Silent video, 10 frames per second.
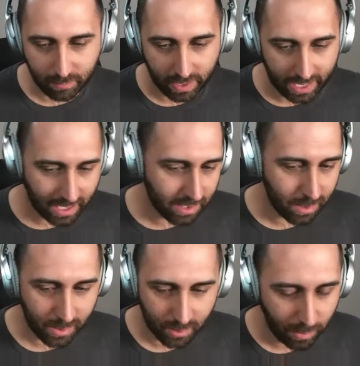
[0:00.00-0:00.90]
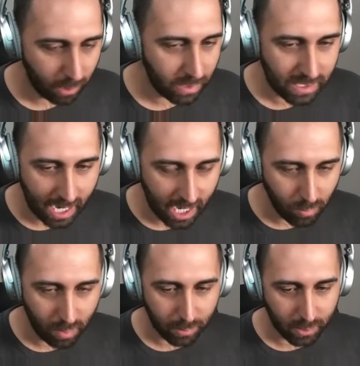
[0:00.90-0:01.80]
finances or about
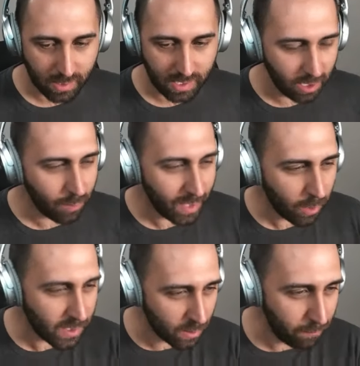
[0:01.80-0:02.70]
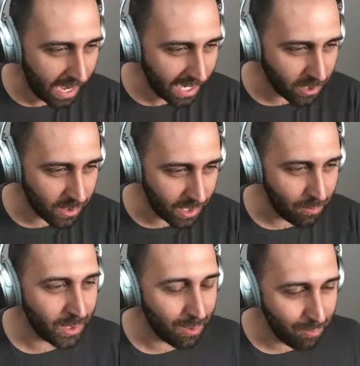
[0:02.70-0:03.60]
retirement per se. You know what I mean? All these are factors in it,
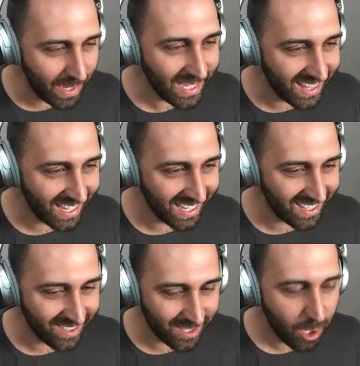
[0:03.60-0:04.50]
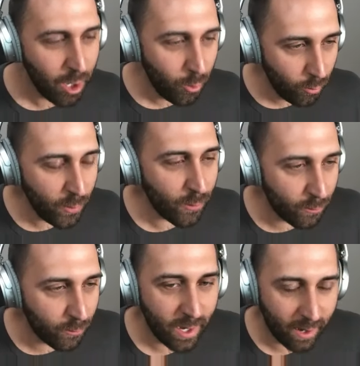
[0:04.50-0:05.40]
but the main thing is, we want to
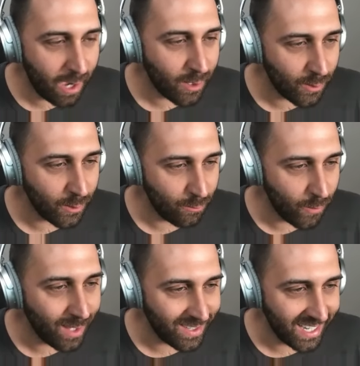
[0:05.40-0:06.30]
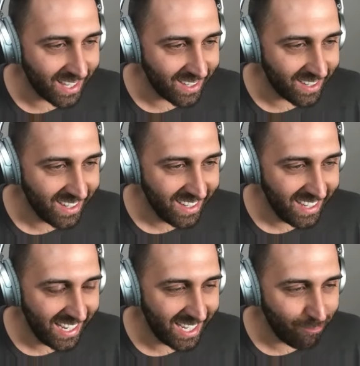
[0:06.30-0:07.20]
run our household well together,
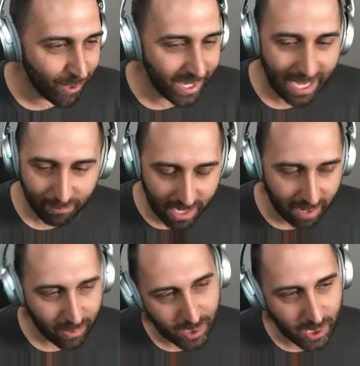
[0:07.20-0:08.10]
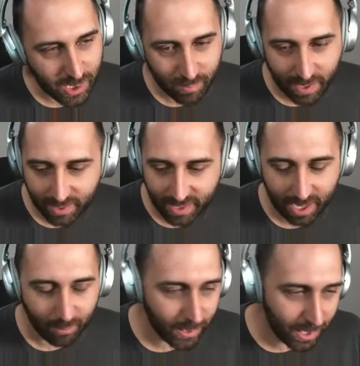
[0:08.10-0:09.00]
and we're going to have conversations about that,
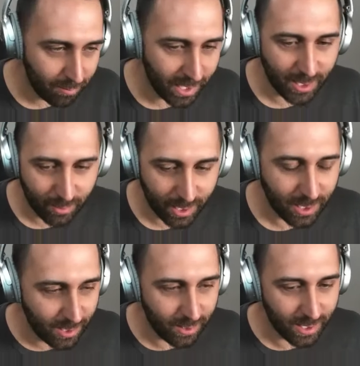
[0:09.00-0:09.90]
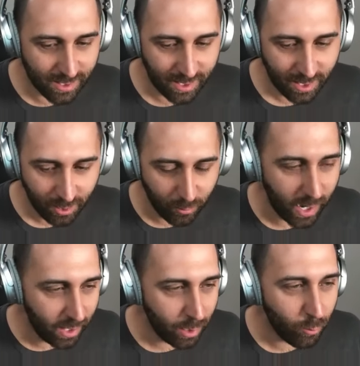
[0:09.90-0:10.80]
and we're going to budget, and we're going to do this
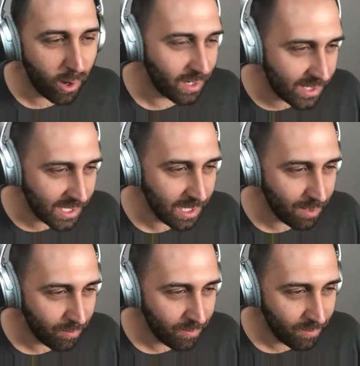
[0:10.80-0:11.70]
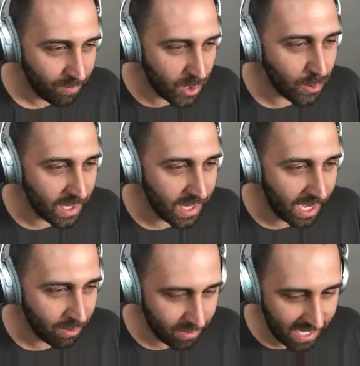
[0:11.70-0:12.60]
well, and we're on a team doing that
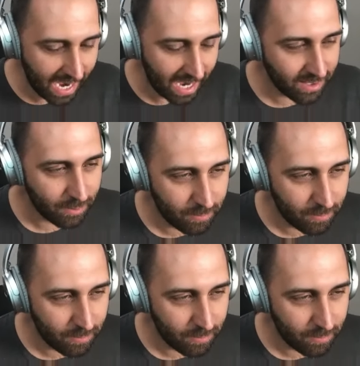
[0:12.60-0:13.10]
task.